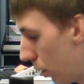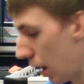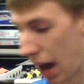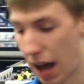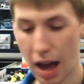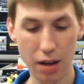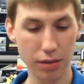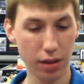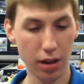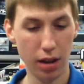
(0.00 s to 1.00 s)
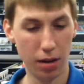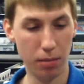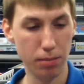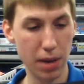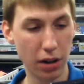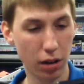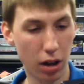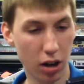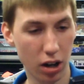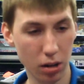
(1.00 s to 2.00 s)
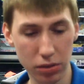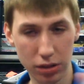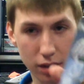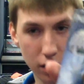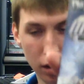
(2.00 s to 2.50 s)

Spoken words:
We have Metal Arms